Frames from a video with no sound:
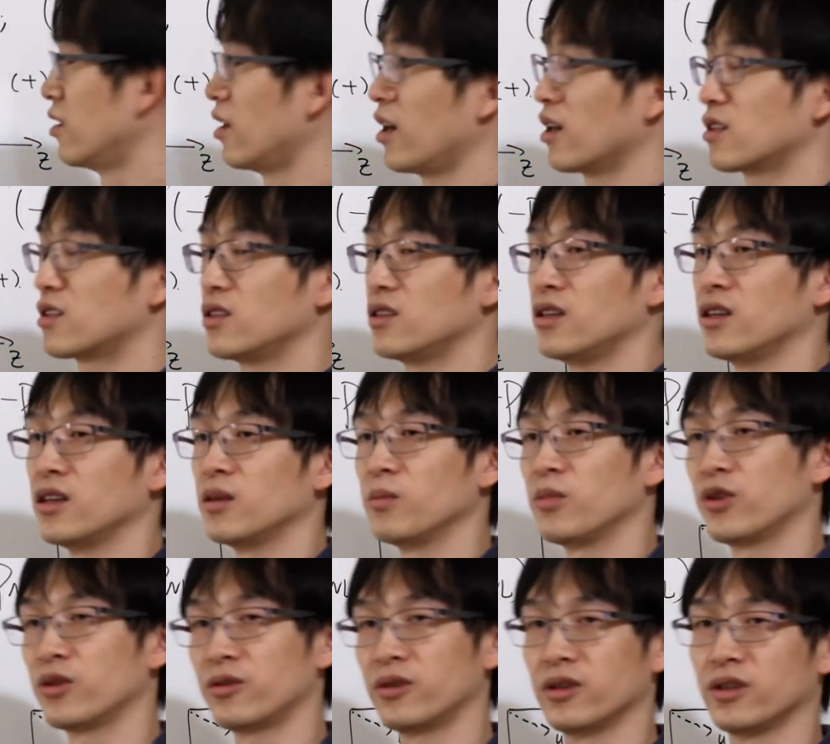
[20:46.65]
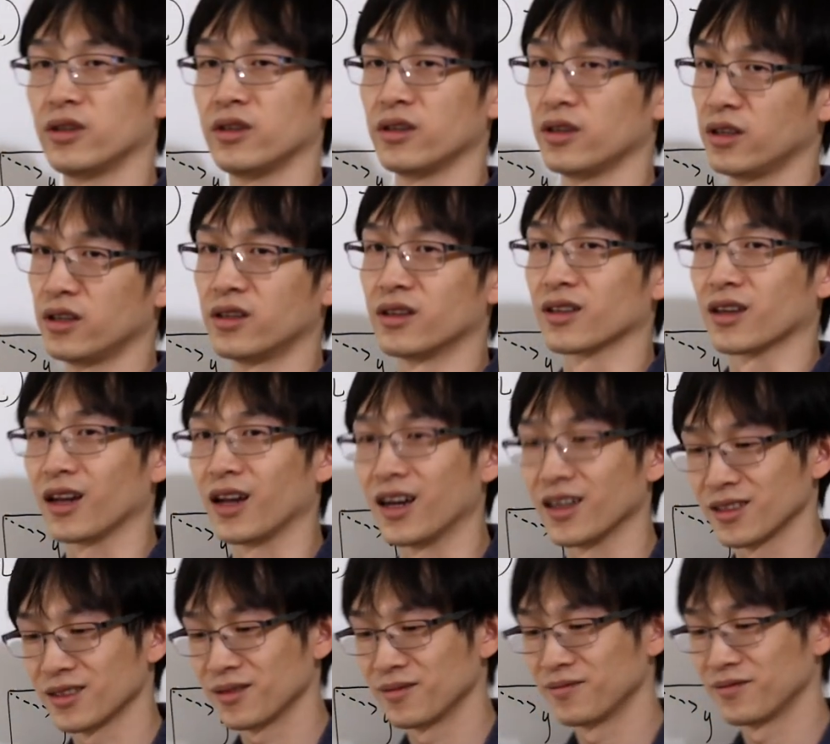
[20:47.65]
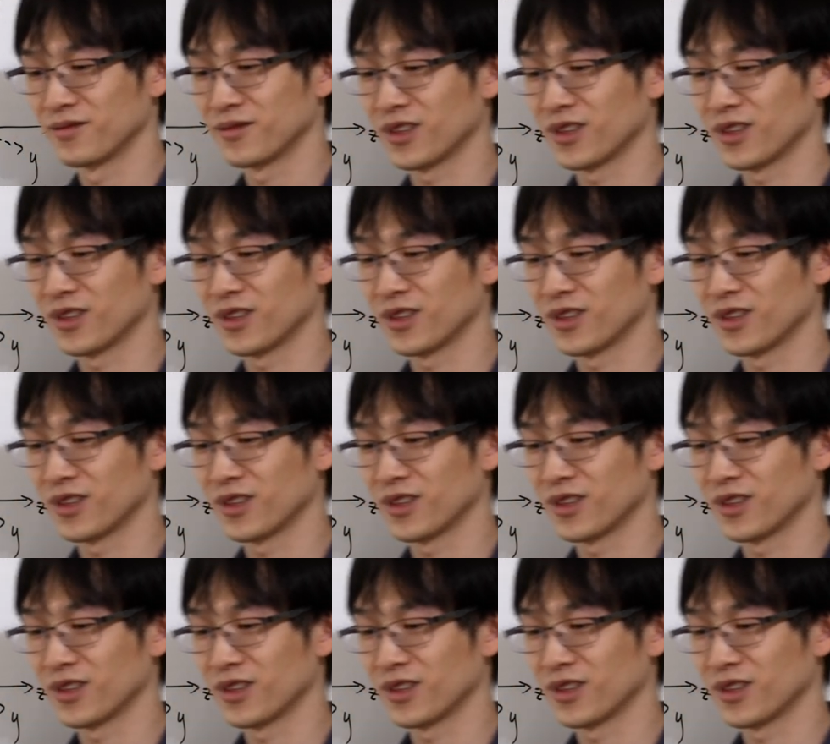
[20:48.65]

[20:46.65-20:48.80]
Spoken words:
are actually impurity in glass.